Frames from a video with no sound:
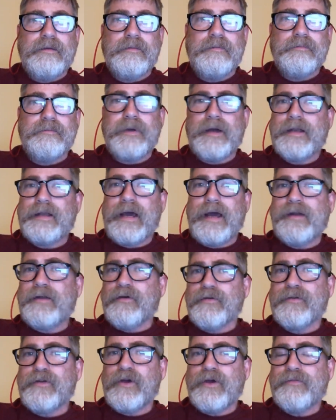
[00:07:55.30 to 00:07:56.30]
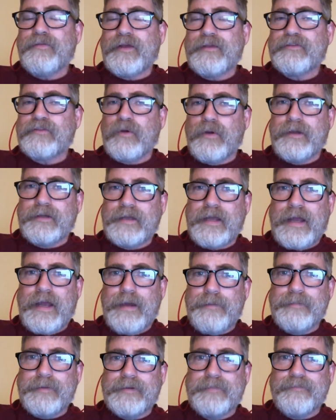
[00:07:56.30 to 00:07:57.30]
But I don't know if that's going to
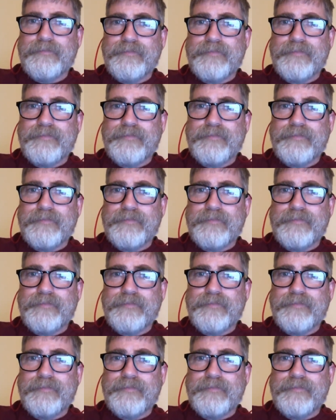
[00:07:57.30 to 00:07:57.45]
happen.